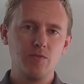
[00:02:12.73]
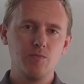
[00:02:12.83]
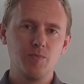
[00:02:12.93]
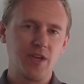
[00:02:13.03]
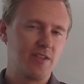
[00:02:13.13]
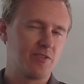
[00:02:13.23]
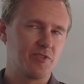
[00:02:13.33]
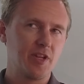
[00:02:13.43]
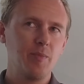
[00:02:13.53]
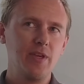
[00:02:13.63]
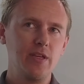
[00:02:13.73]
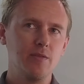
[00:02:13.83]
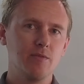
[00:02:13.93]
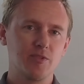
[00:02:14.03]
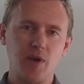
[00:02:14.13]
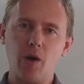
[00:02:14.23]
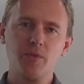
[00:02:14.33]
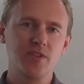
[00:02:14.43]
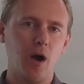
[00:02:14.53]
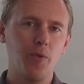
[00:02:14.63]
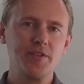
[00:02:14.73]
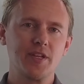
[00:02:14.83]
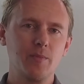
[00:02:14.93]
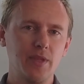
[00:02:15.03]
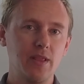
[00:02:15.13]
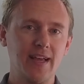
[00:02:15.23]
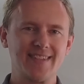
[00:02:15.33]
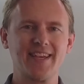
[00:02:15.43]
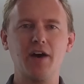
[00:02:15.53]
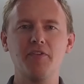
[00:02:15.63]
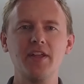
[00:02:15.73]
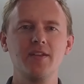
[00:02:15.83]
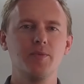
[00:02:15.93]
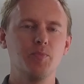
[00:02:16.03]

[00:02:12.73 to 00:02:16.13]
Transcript: because there's almost always going to be less of it,